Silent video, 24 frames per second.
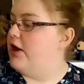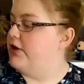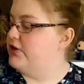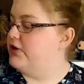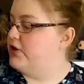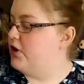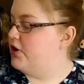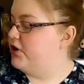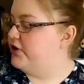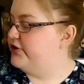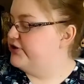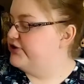A
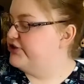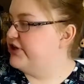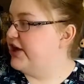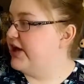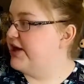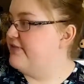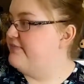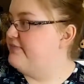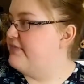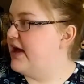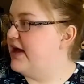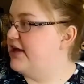Darker
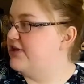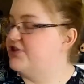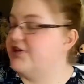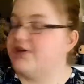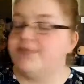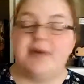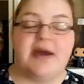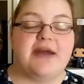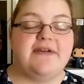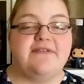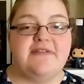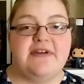Shade of
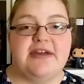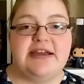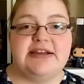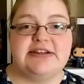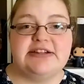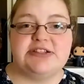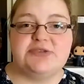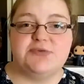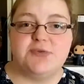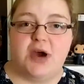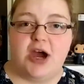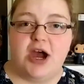Magic by
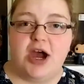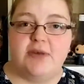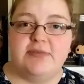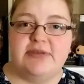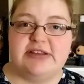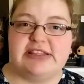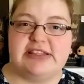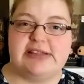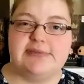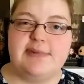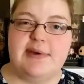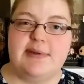V.E.
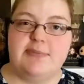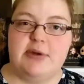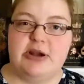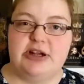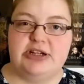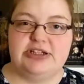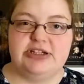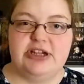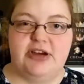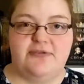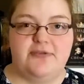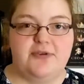Schwab. This has been on
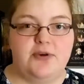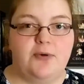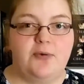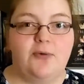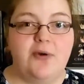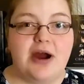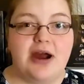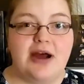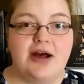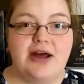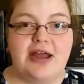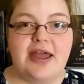my shelf for a
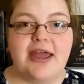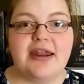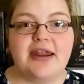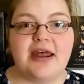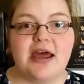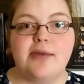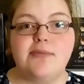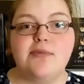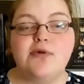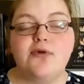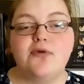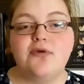while
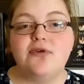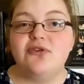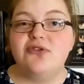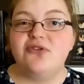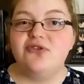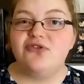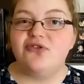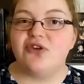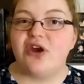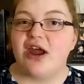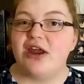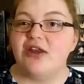and I'm going
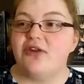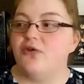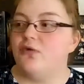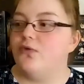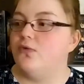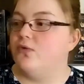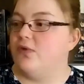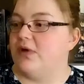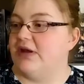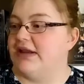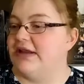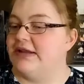to try
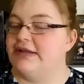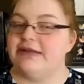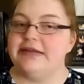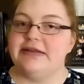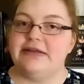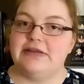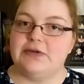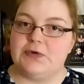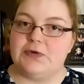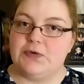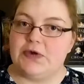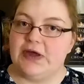to read
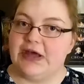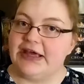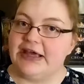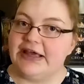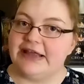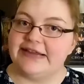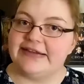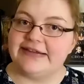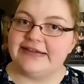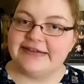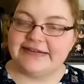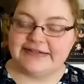it
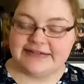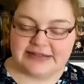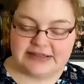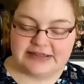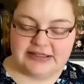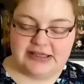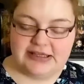tonight.